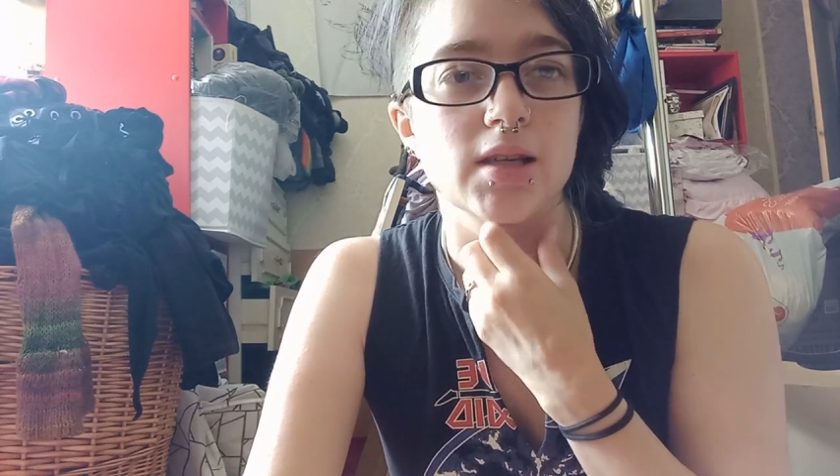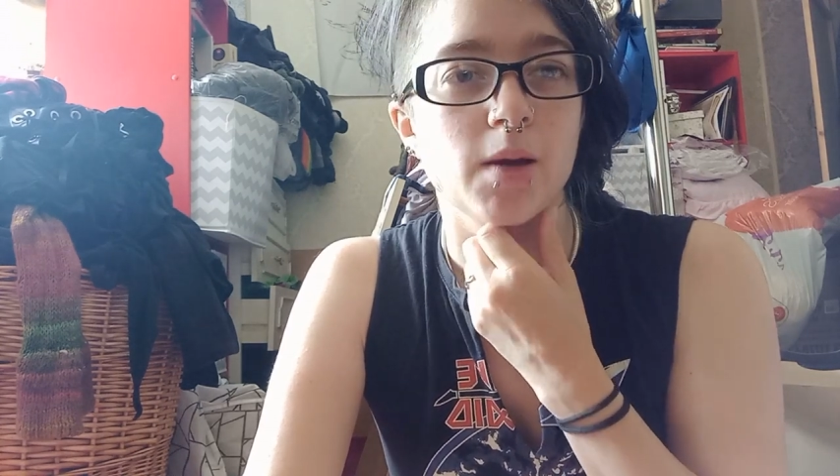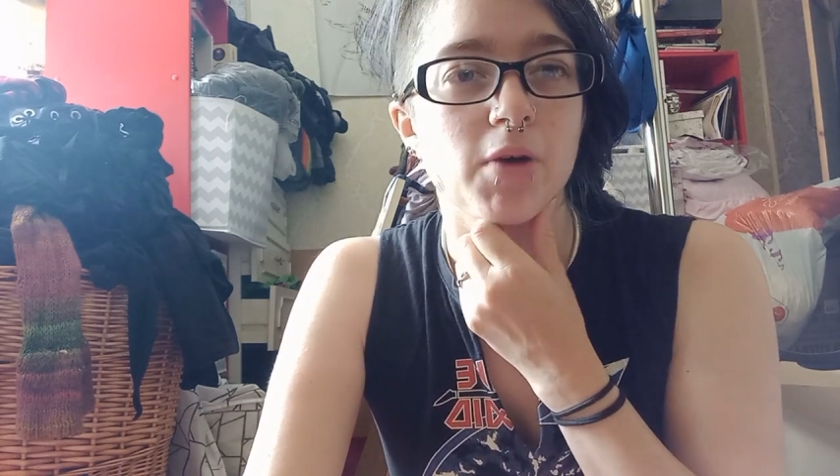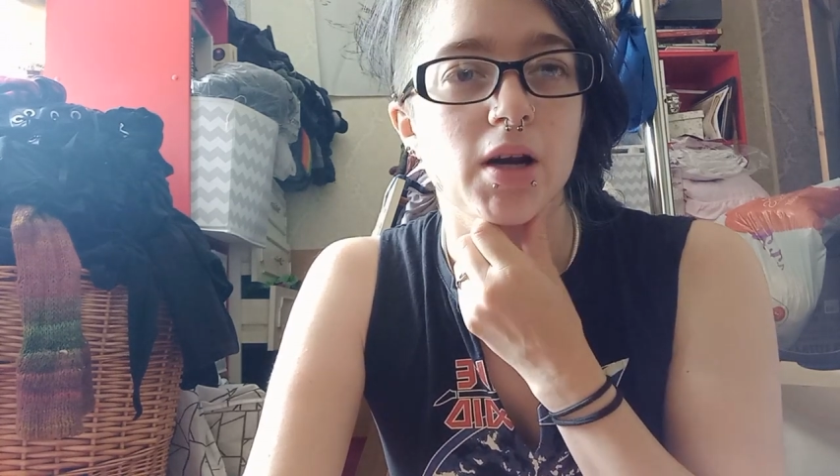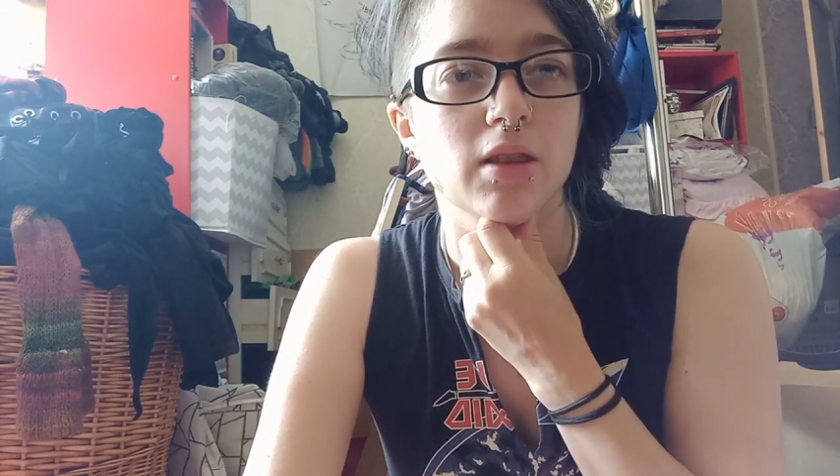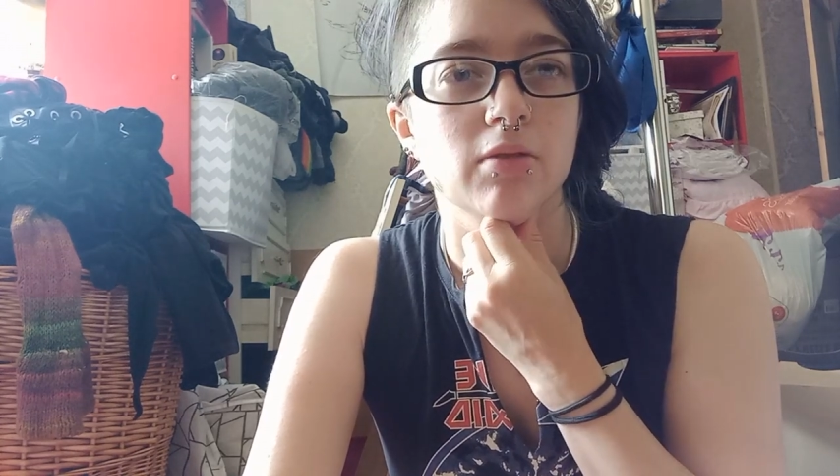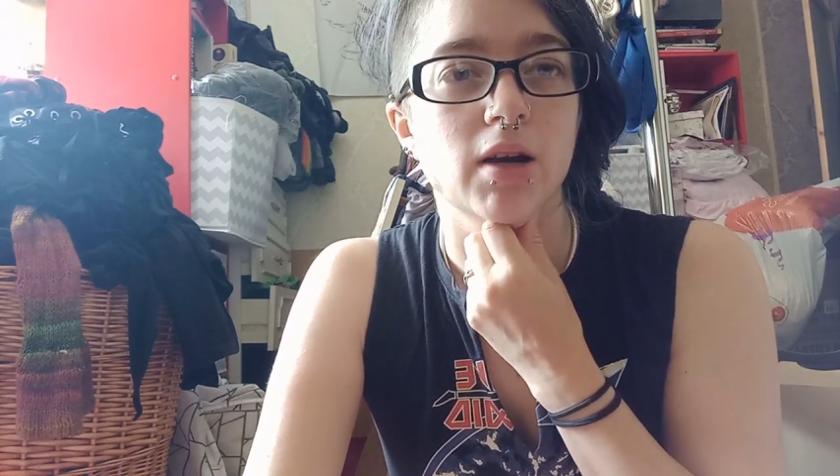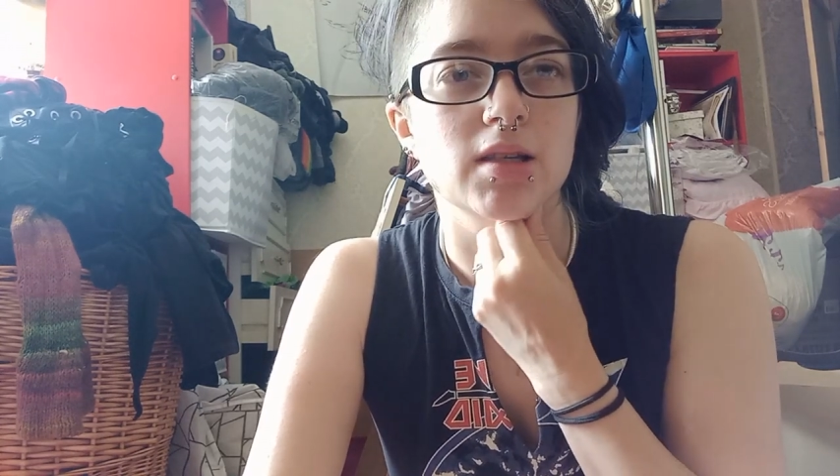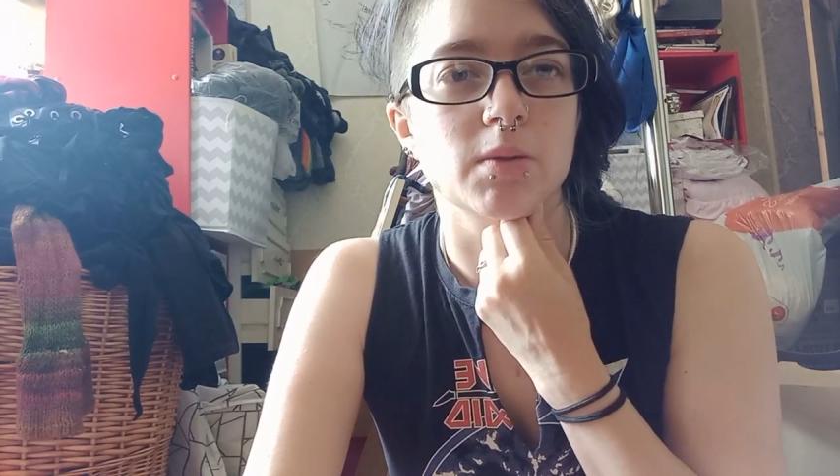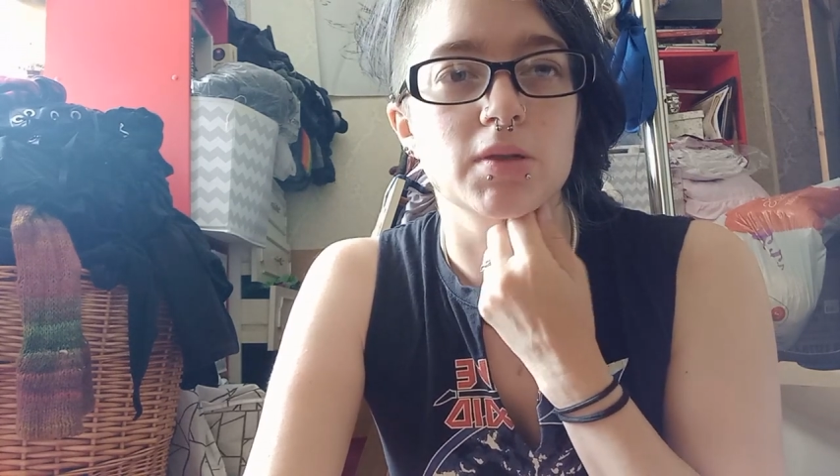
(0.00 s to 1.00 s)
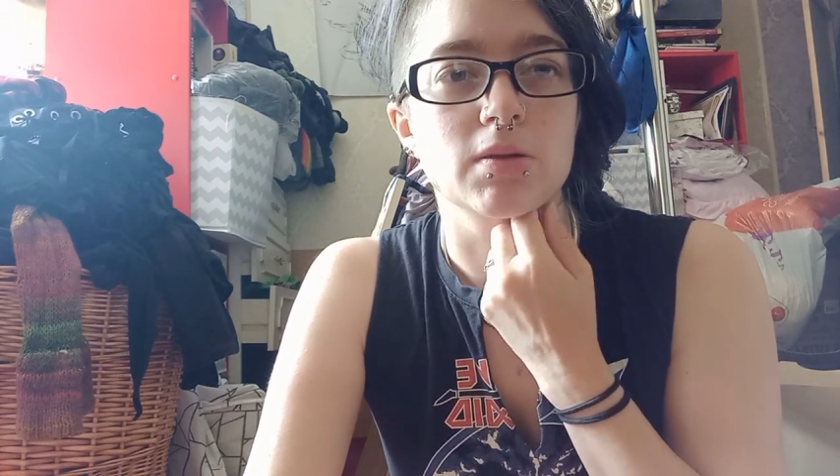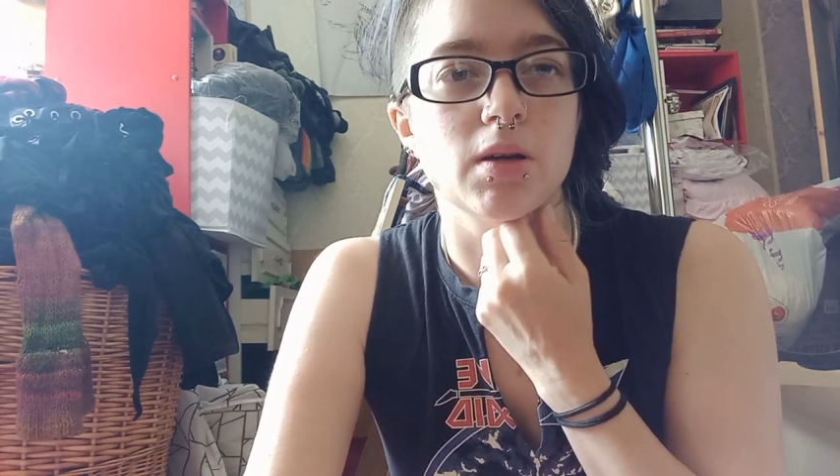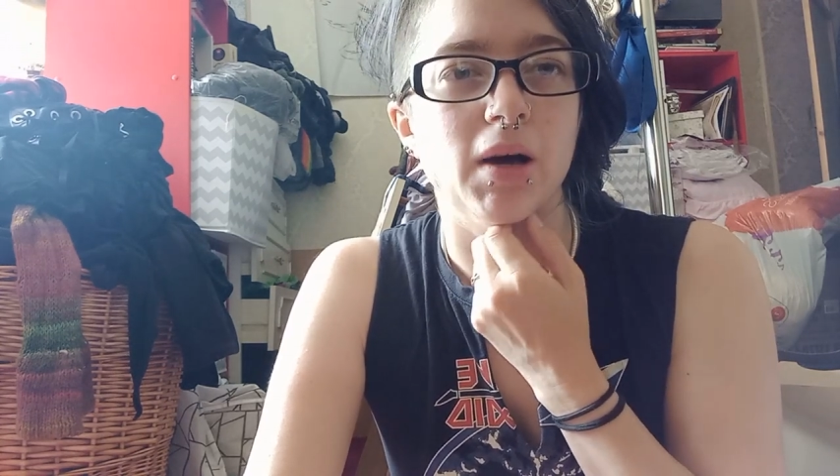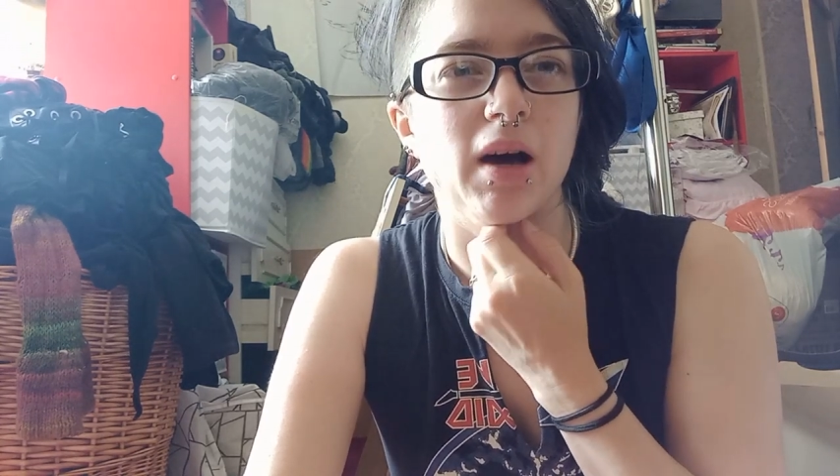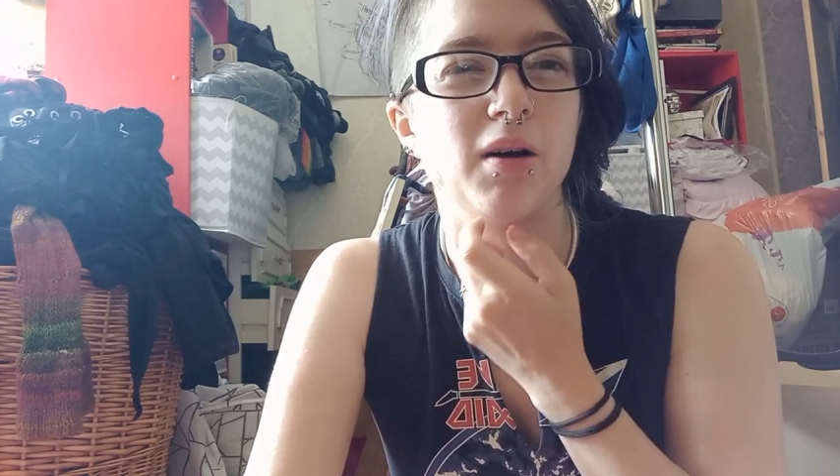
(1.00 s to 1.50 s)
same Reddit thread, someone talking about,